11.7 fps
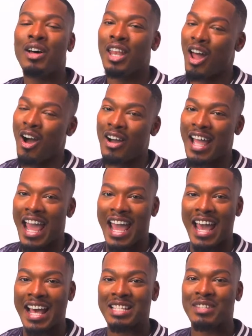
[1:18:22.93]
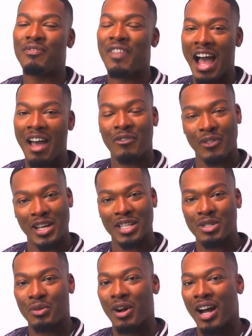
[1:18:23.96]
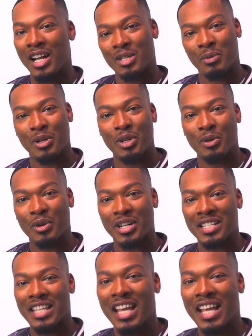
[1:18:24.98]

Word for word: along as five friends who are entrepreneurs